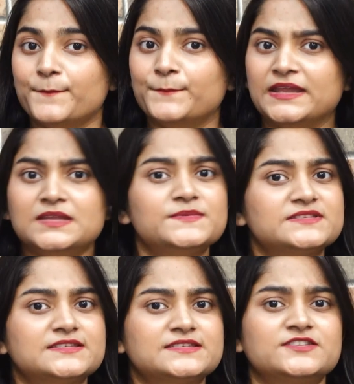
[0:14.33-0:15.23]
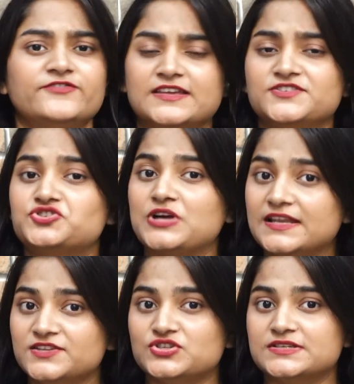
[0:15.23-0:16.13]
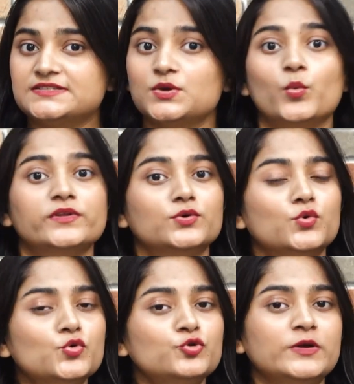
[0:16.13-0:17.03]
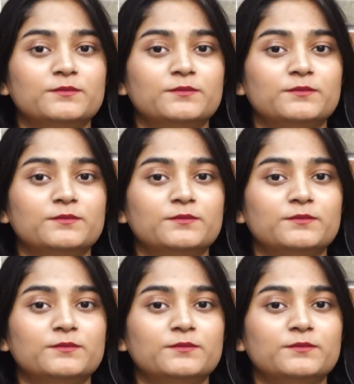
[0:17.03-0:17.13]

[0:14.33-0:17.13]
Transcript: Many businesses face challenges with Odoo